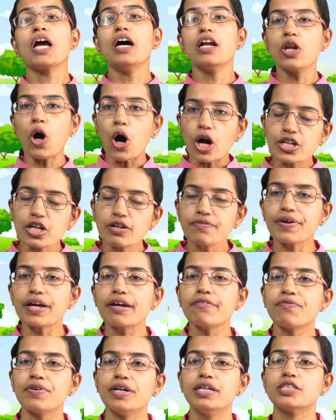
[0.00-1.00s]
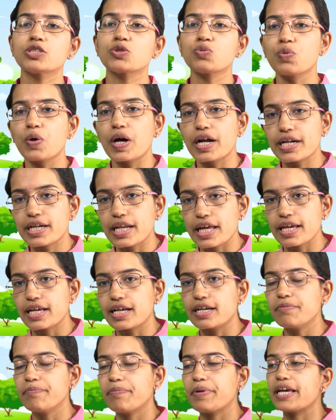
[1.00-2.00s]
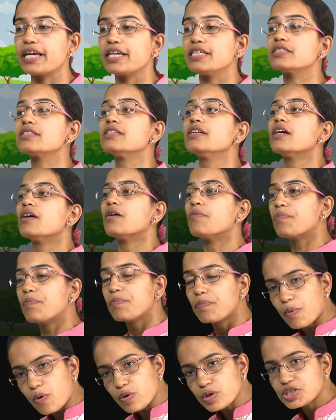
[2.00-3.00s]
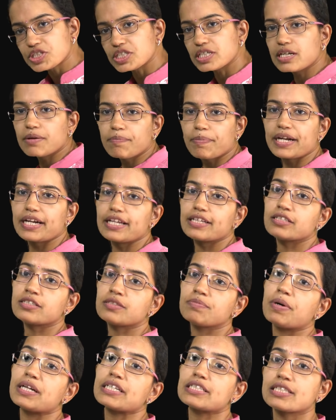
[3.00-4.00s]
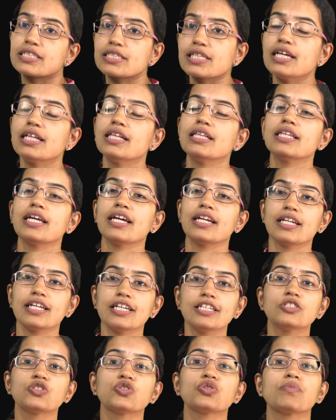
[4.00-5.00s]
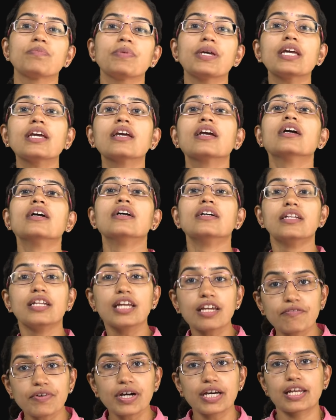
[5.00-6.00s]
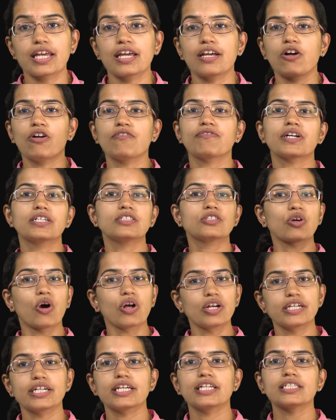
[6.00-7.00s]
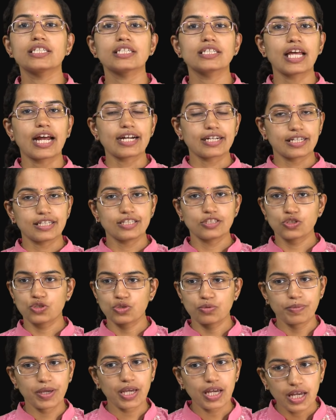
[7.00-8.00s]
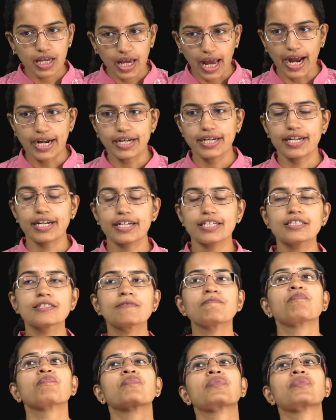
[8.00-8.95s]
A lot of efforts were taken place post-independence but still there needs to be reworking of consolidation that needs to be addressed.